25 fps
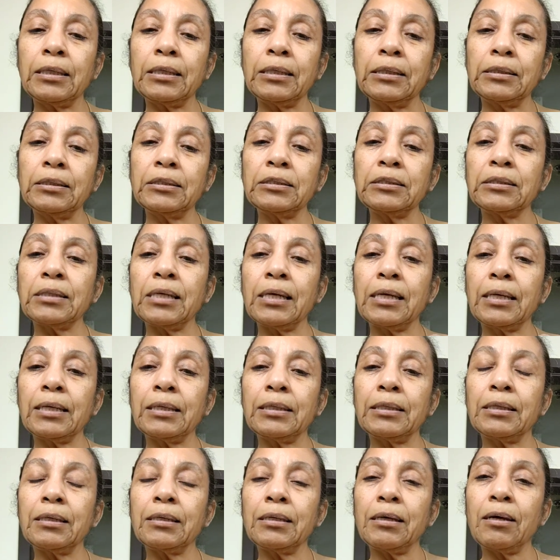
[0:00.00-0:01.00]
and this
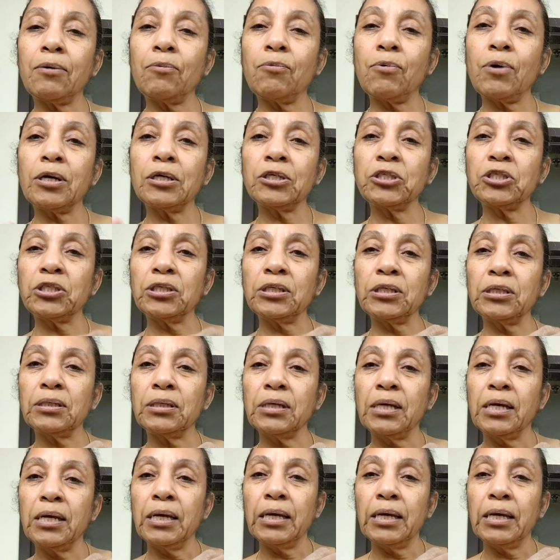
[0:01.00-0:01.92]
side I wash it.